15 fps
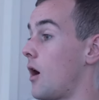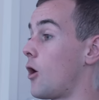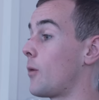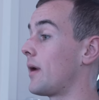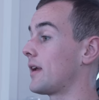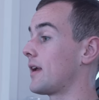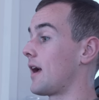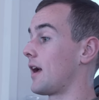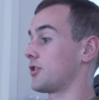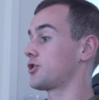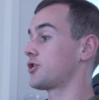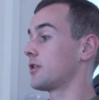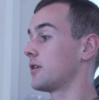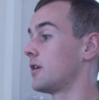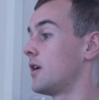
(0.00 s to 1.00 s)
Oh my
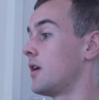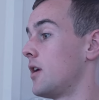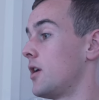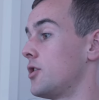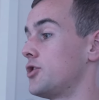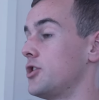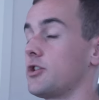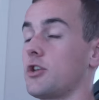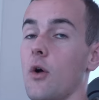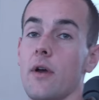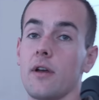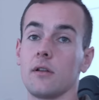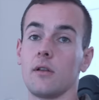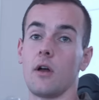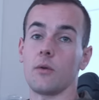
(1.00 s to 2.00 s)
gosh. She's
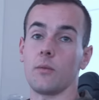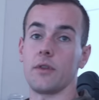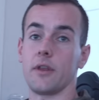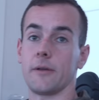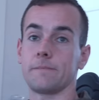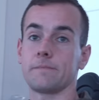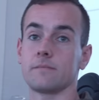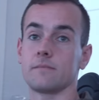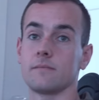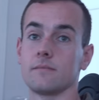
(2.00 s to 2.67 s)
going along with it.